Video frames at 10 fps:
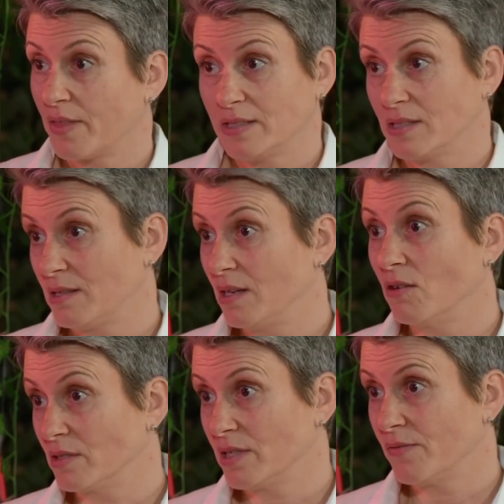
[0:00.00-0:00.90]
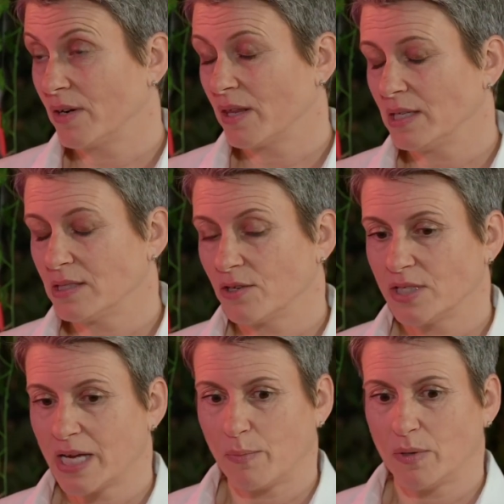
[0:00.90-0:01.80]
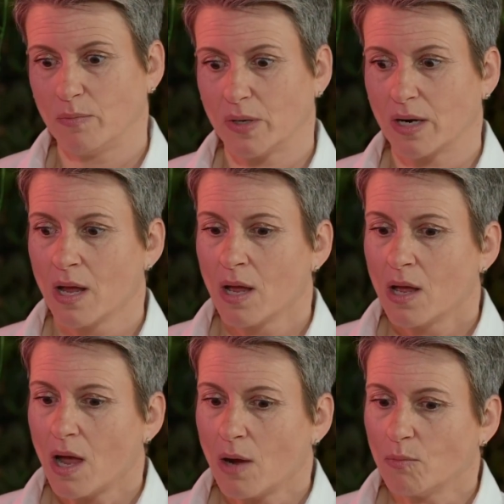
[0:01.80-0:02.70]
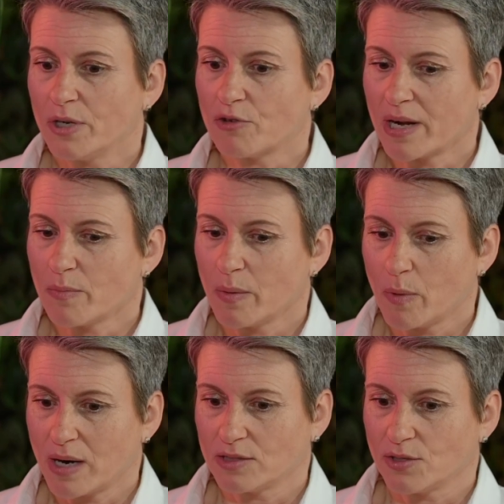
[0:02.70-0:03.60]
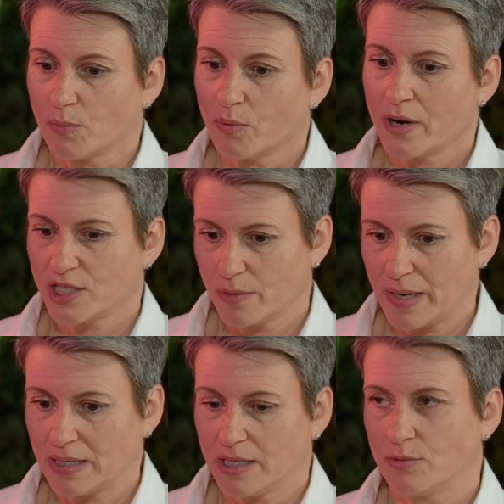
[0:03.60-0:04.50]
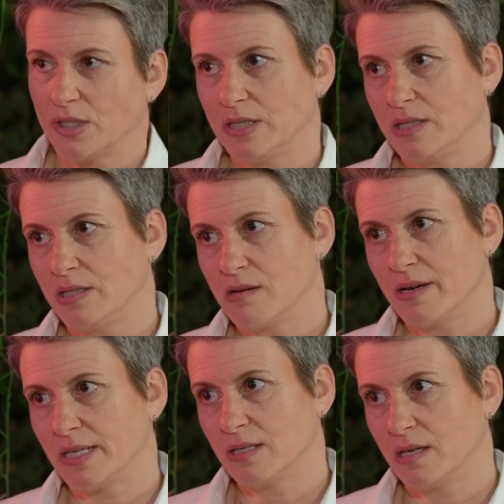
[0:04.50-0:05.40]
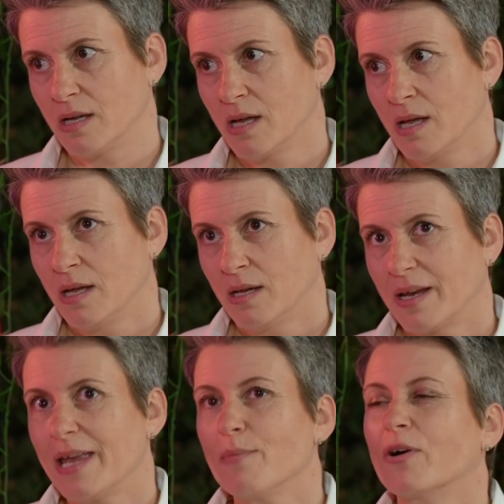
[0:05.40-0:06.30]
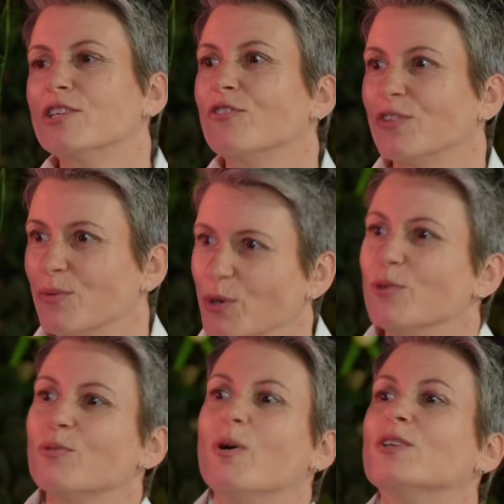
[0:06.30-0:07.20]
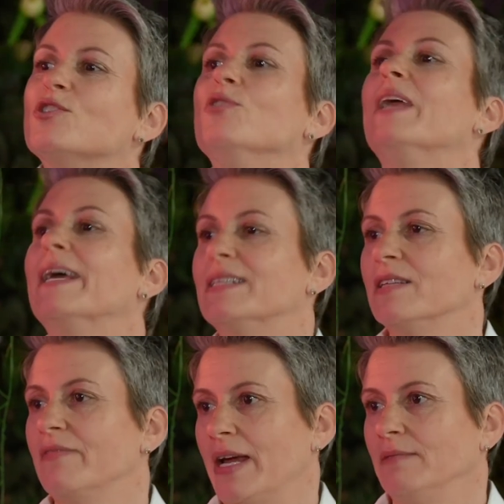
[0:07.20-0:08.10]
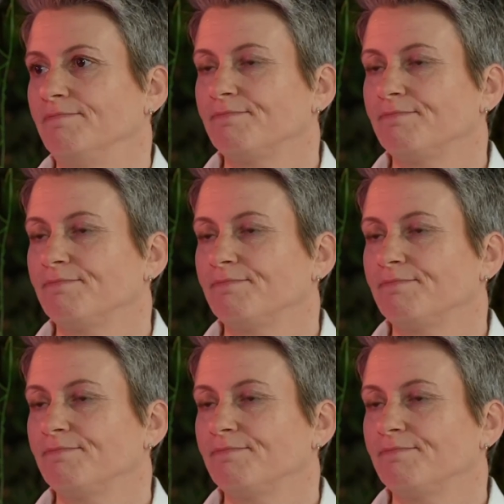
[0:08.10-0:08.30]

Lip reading: There's lots of different things that could happen. But we train people how to do a pressure bandage, which is designed to keep pressure on the wound whilst you get to the vet.